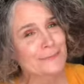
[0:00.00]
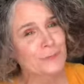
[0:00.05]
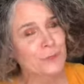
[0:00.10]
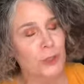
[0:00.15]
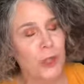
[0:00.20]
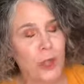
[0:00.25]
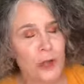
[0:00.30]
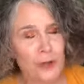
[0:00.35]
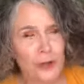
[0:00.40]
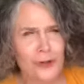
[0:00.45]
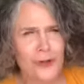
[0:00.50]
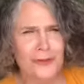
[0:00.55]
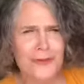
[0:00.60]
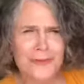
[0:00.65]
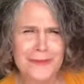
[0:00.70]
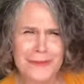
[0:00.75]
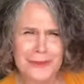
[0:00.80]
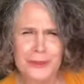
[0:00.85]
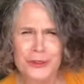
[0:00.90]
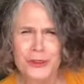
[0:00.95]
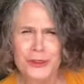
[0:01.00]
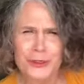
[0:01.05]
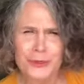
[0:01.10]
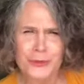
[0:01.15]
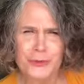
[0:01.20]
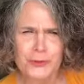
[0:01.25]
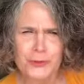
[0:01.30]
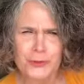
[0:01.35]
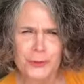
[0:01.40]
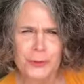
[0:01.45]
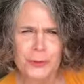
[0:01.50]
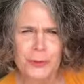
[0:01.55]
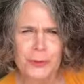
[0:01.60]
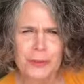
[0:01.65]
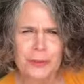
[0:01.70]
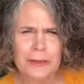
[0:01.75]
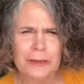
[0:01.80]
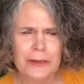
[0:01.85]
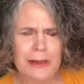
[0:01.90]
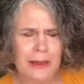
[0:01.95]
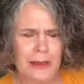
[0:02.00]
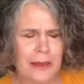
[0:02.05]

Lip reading: longer than usual,